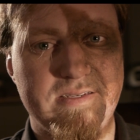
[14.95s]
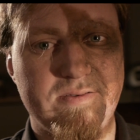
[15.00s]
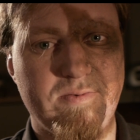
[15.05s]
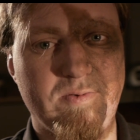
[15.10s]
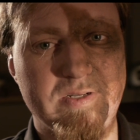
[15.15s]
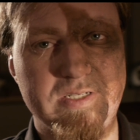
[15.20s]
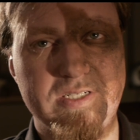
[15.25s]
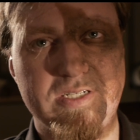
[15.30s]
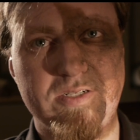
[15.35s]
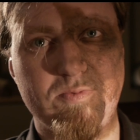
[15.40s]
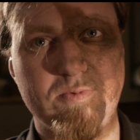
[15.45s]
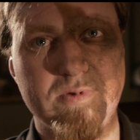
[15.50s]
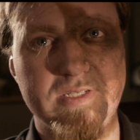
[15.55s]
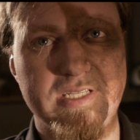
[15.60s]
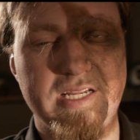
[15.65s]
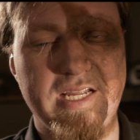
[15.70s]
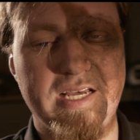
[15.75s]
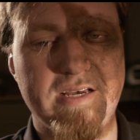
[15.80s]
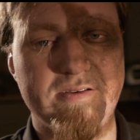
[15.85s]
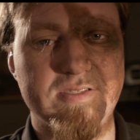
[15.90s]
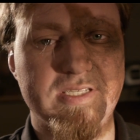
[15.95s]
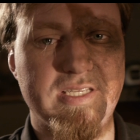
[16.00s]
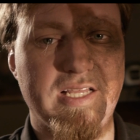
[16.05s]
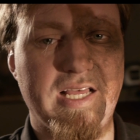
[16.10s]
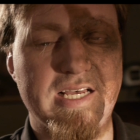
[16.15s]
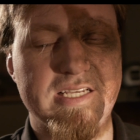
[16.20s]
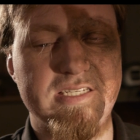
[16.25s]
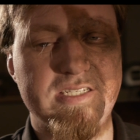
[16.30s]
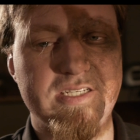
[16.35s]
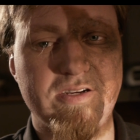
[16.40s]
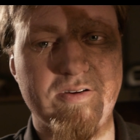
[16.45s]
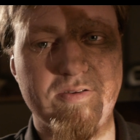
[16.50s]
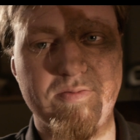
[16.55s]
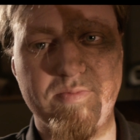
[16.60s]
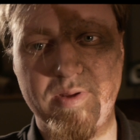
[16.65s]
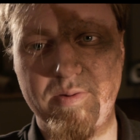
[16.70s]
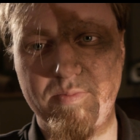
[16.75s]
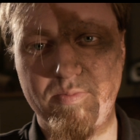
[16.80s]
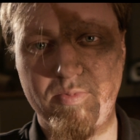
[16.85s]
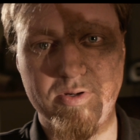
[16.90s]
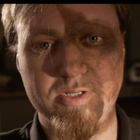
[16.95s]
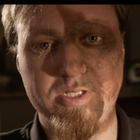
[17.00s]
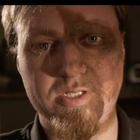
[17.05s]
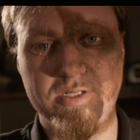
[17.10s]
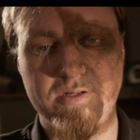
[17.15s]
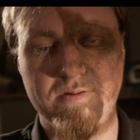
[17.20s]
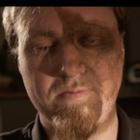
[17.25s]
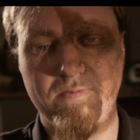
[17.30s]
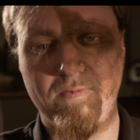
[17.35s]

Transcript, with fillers: which was announced last year and been pushed